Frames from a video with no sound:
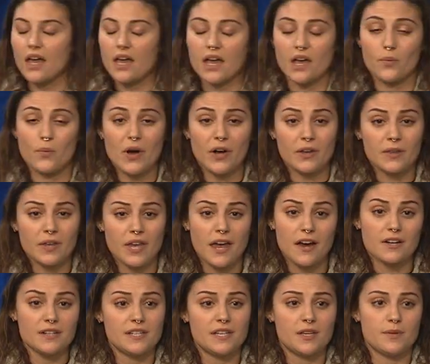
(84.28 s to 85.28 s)
And while
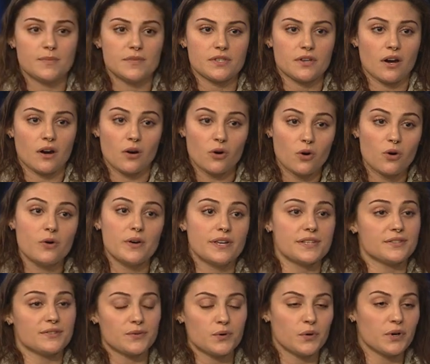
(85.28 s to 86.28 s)
care teams are
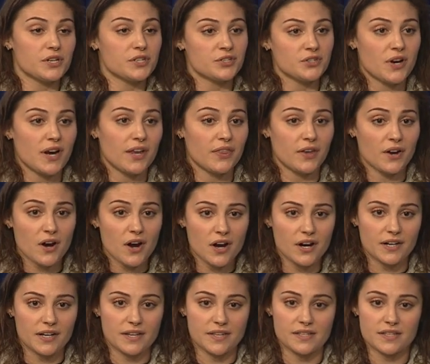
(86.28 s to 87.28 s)
always, of course, trying their
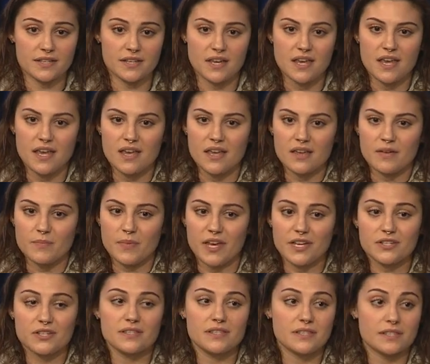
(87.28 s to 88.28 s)
hardest,
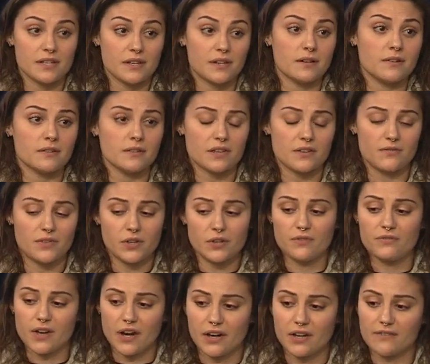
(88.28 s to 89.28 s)
patients still can feel
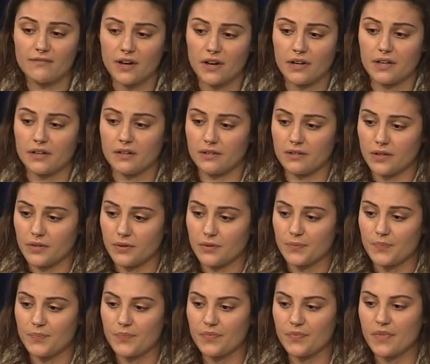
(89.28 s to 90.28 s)
very, very
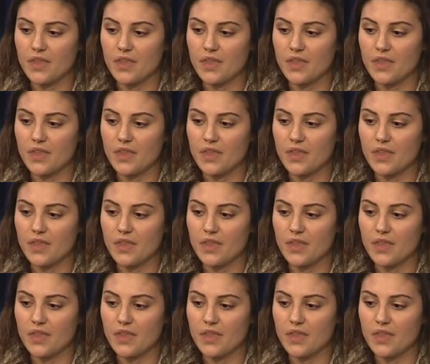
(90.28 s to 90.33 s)
alone.